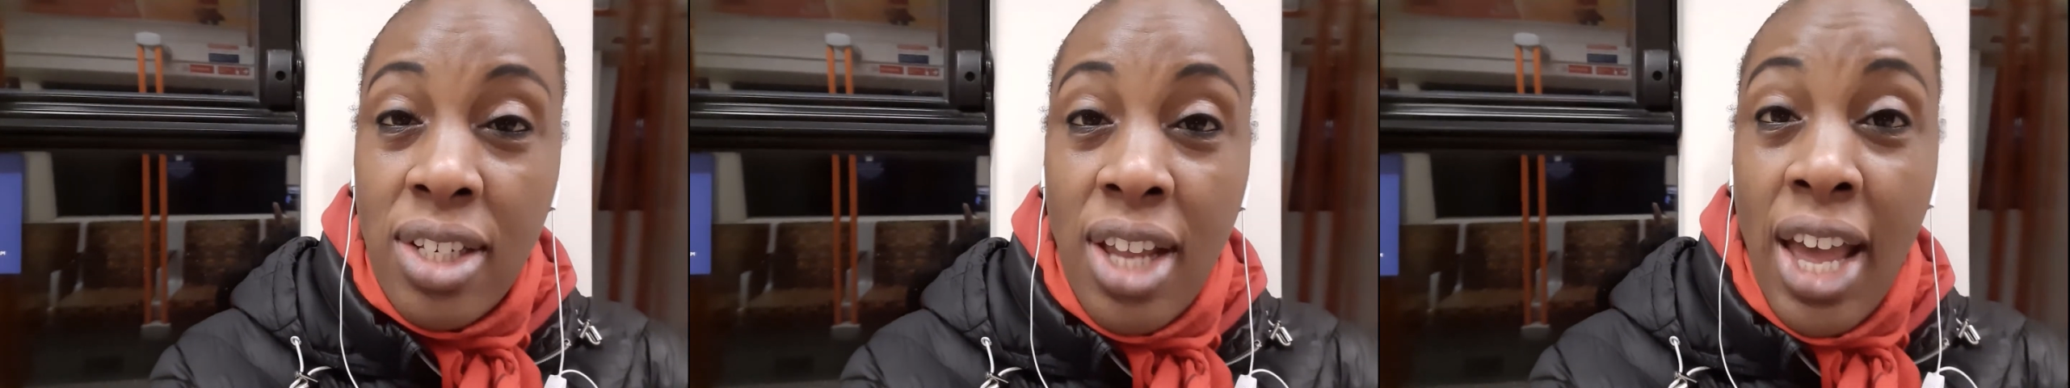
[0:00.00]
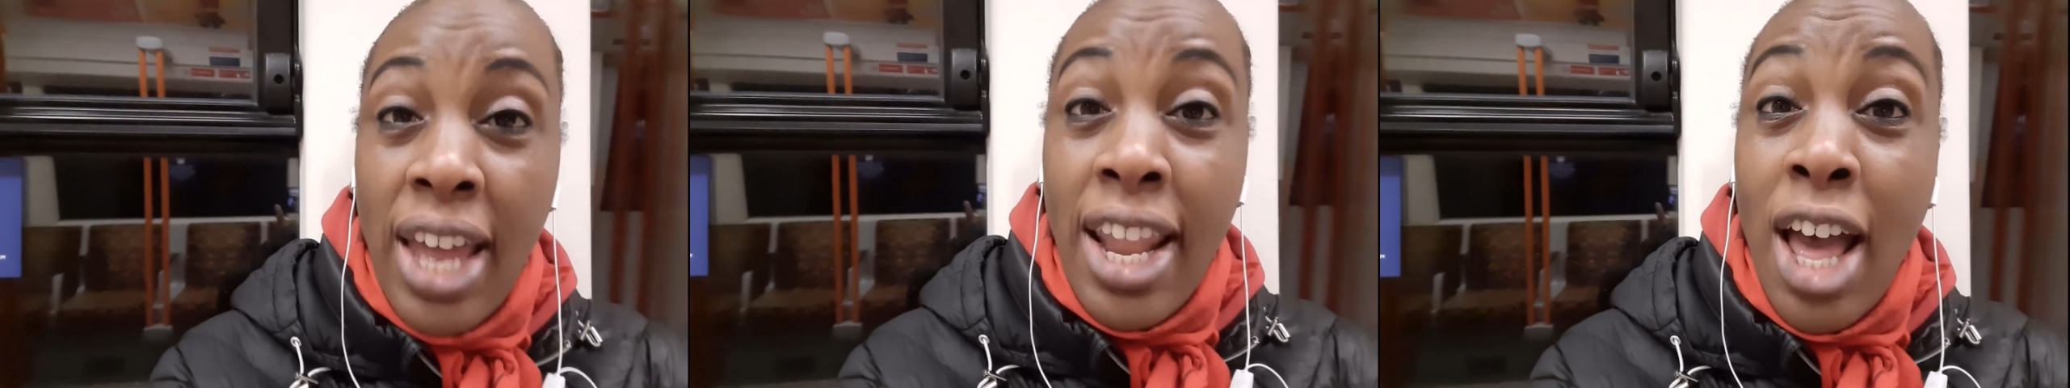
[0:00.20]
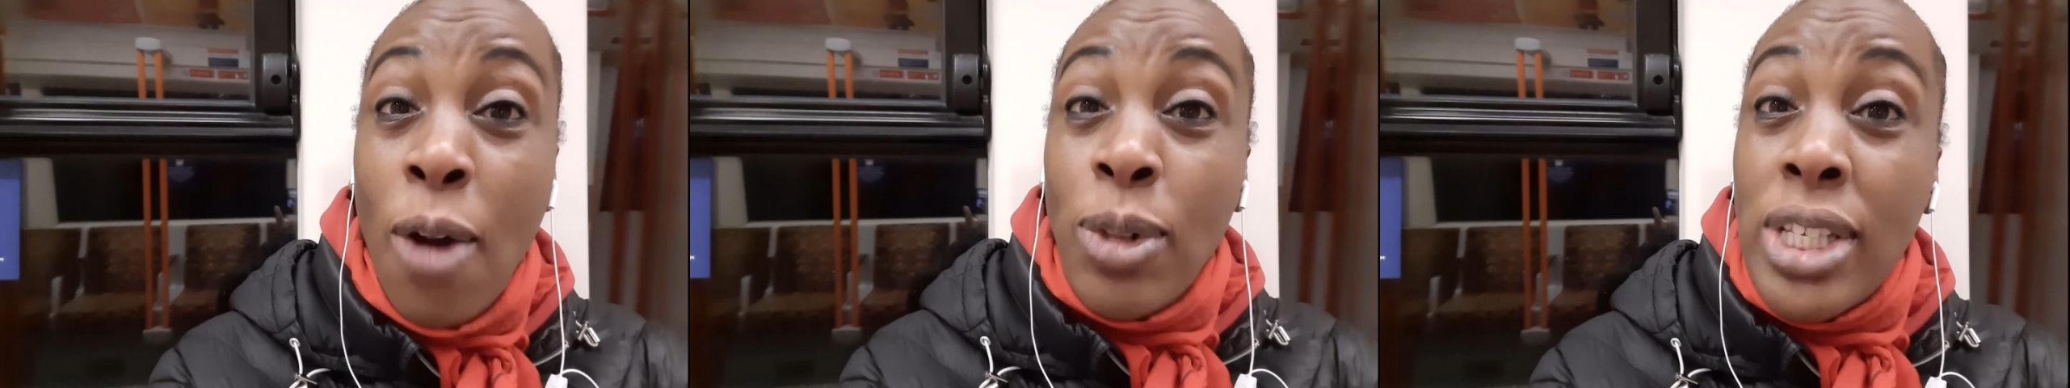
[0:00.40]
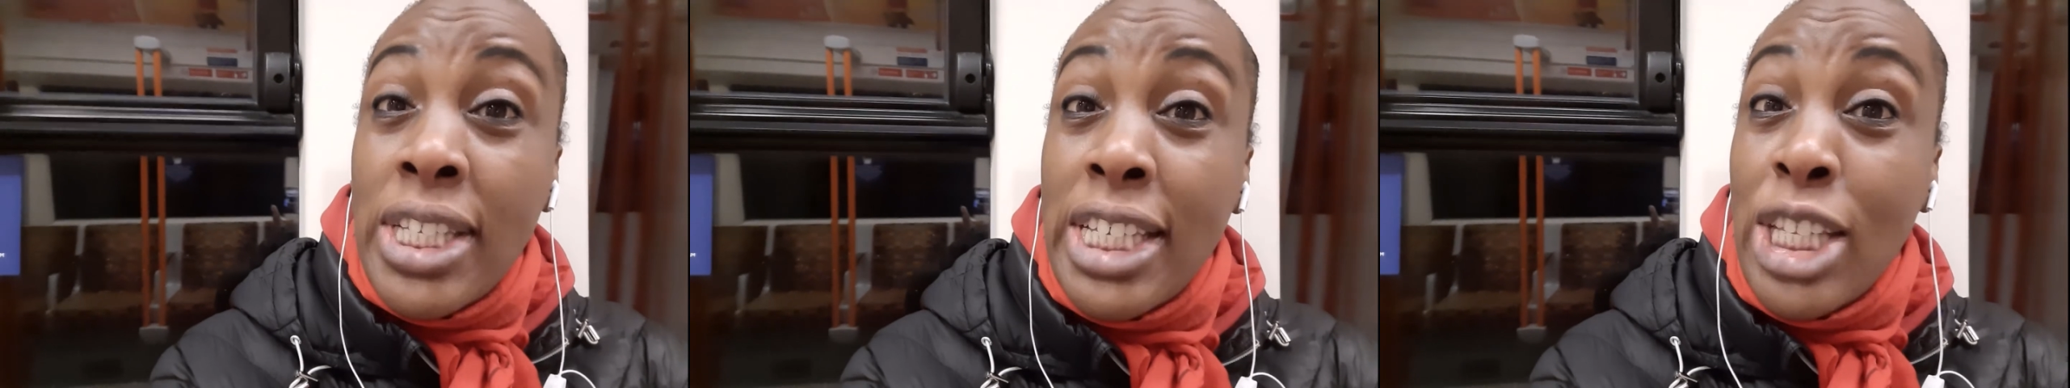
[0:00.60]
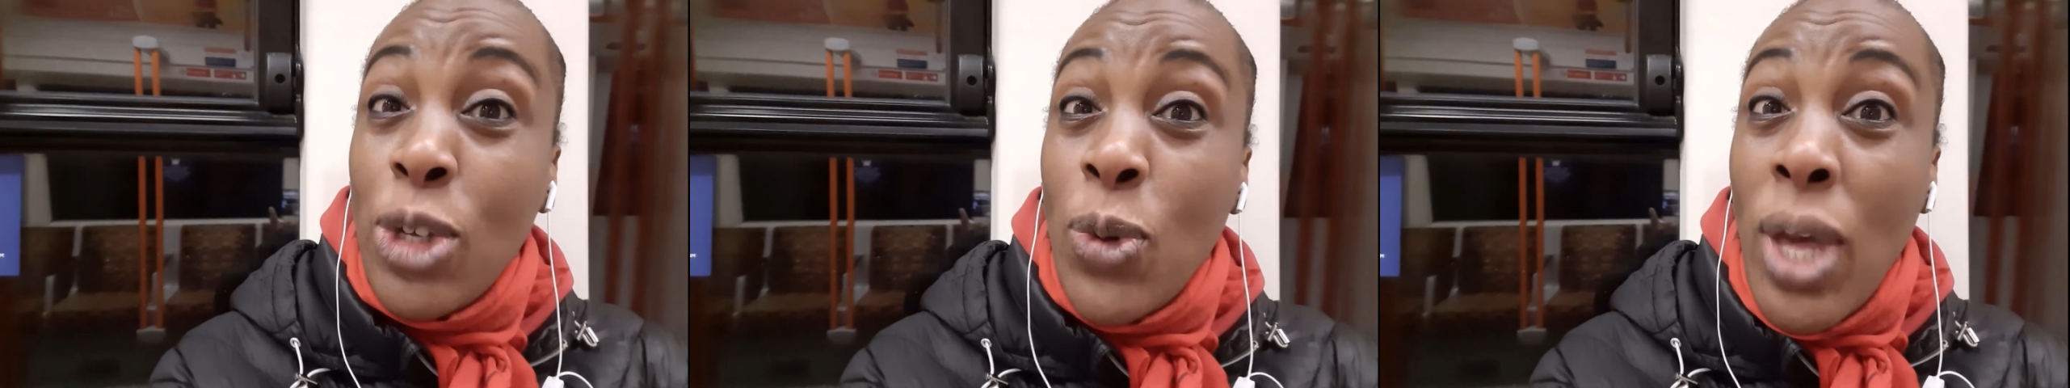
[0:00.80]
and I will
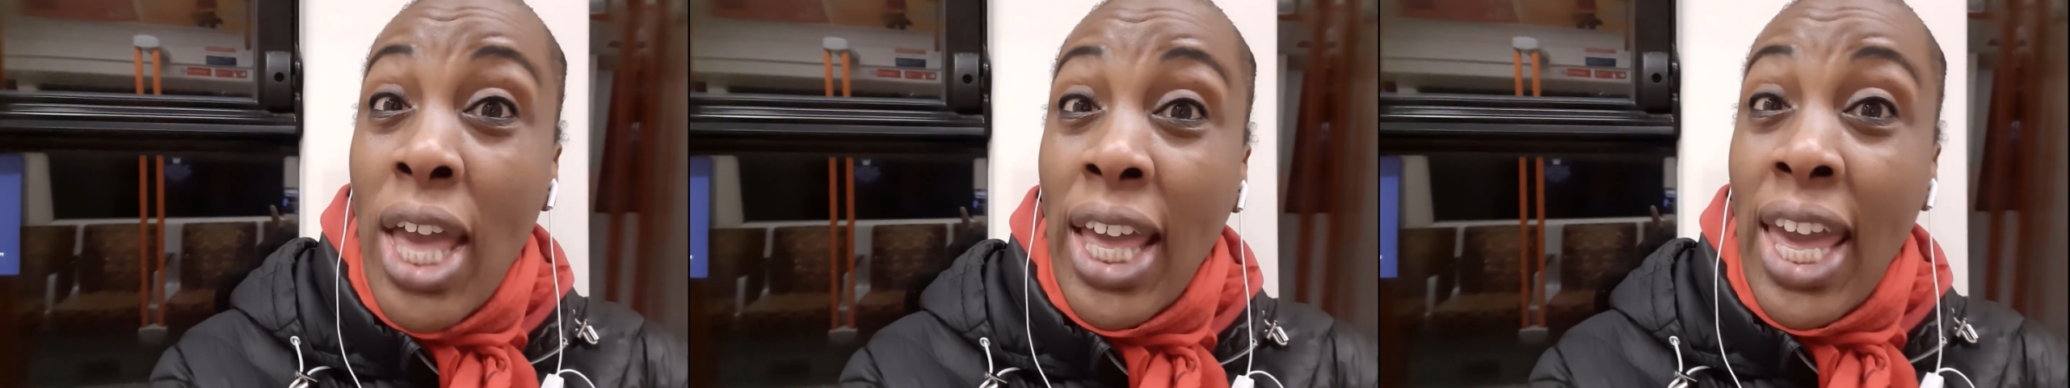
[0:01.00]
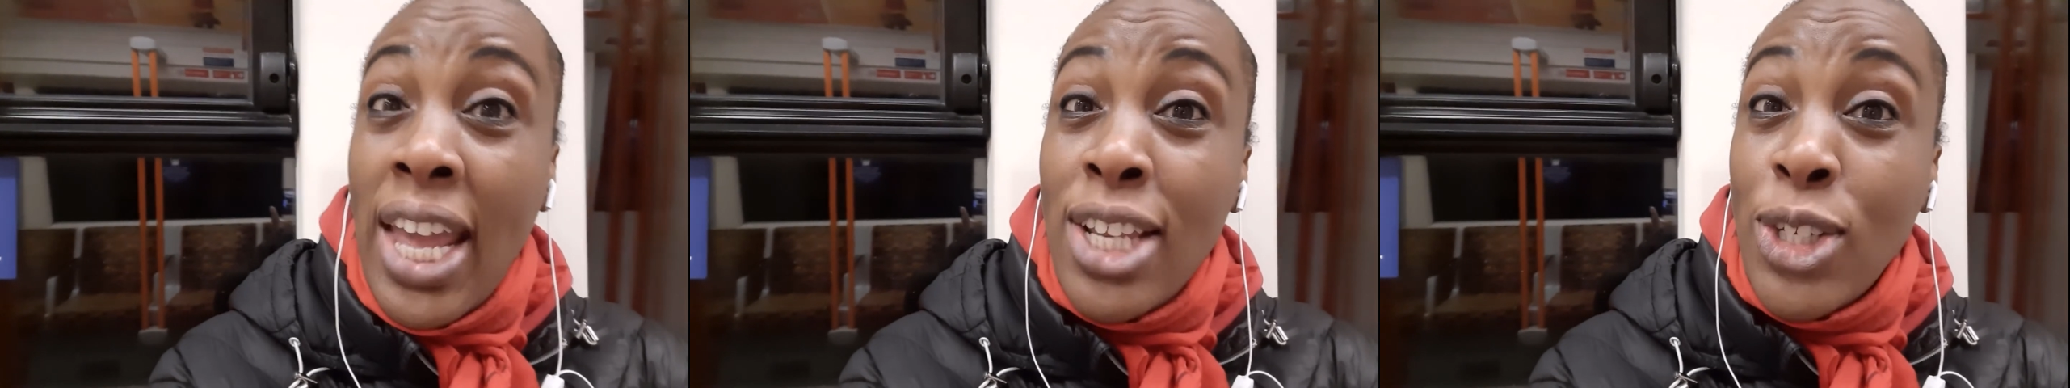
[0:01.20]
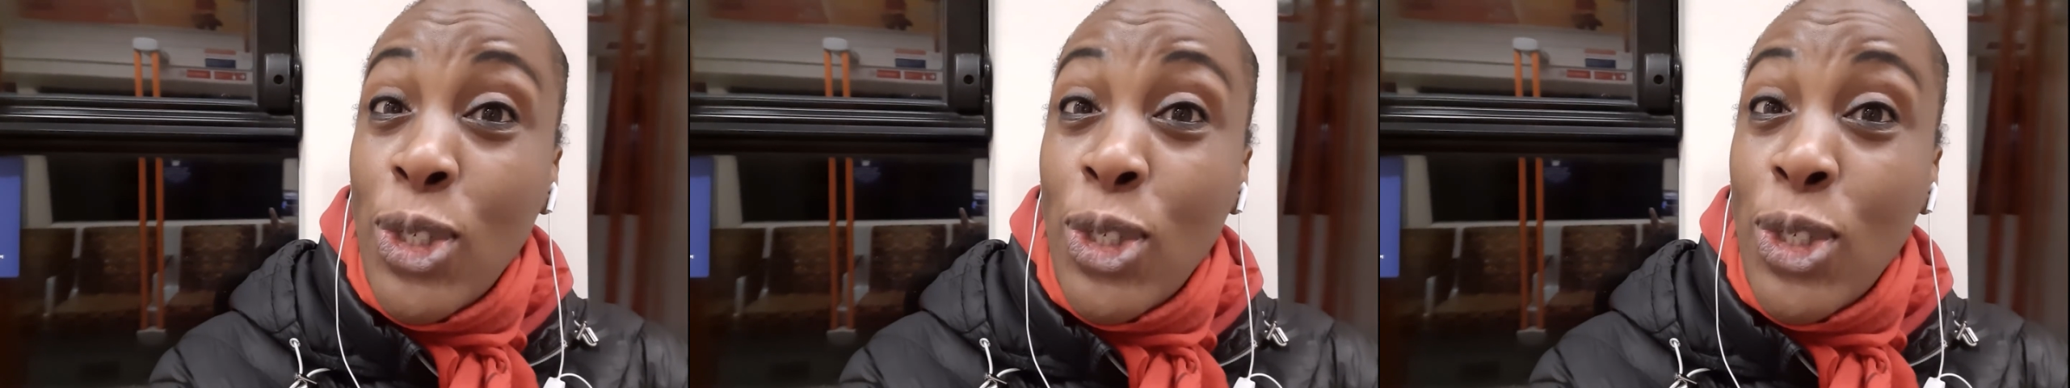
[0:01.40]
see you again